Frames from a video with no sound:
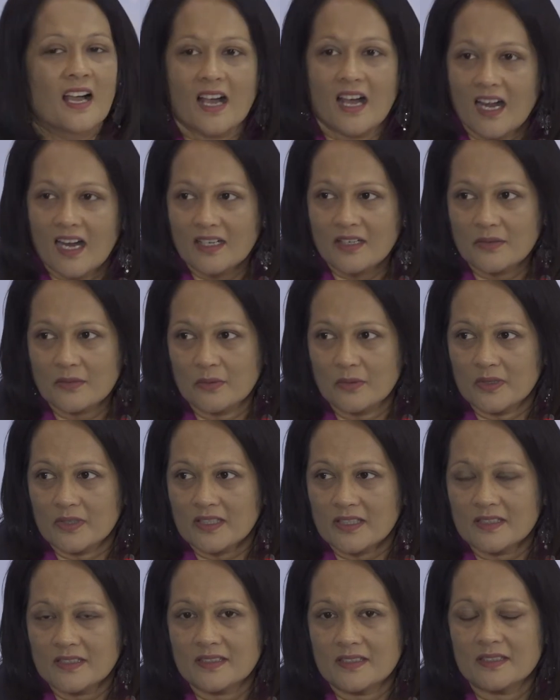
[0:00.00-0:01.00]
artwork
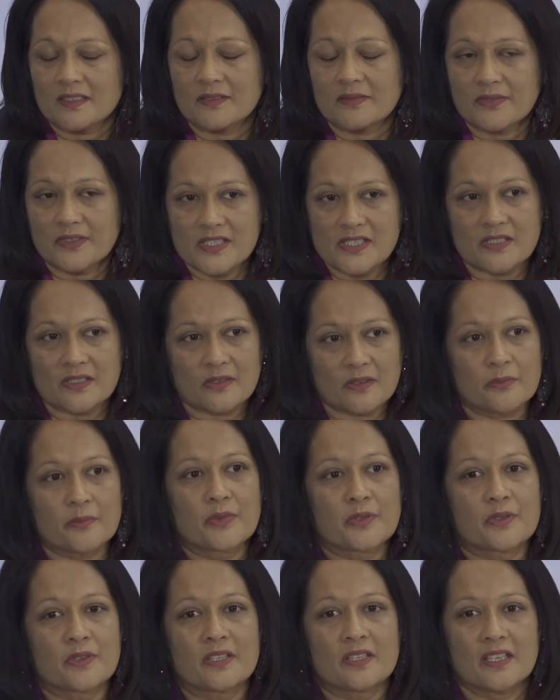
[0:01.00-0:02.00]
the Fijian
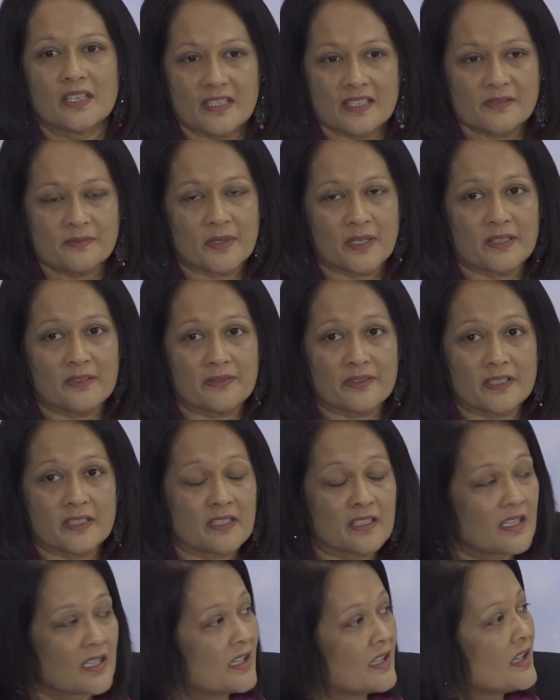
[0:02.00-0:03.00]
community has
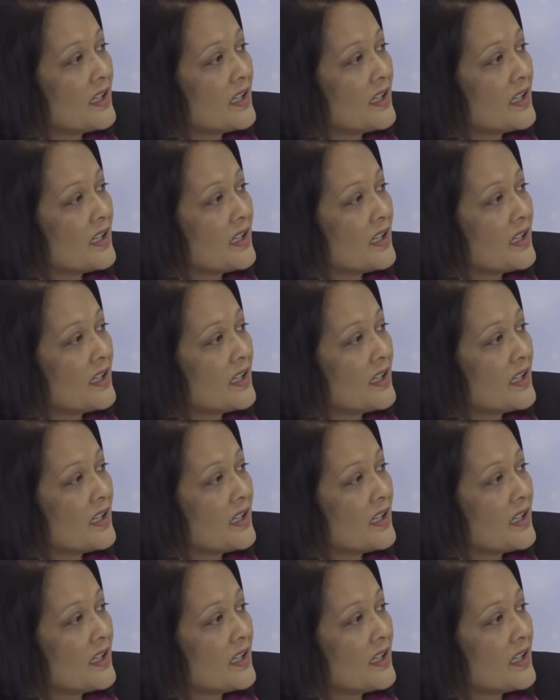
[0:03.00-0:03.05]
benefited.